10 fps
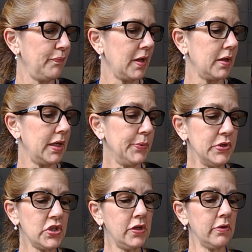and when
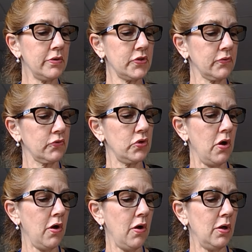she grows
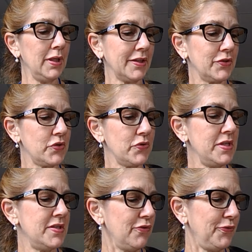tall like the trees
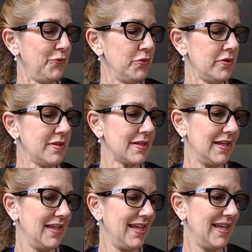in the forest,
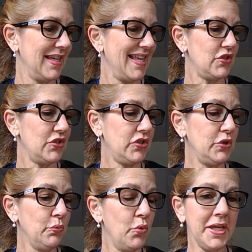she
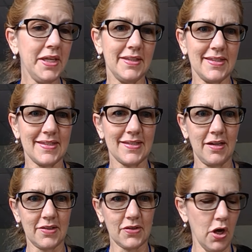wins a
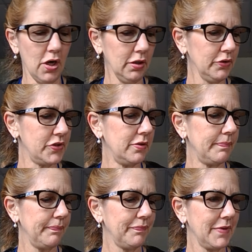scholarship
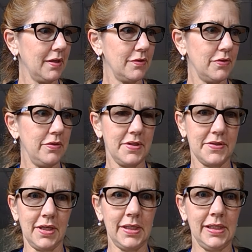to
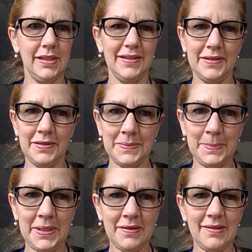study in
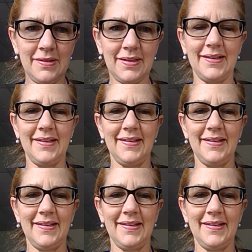America.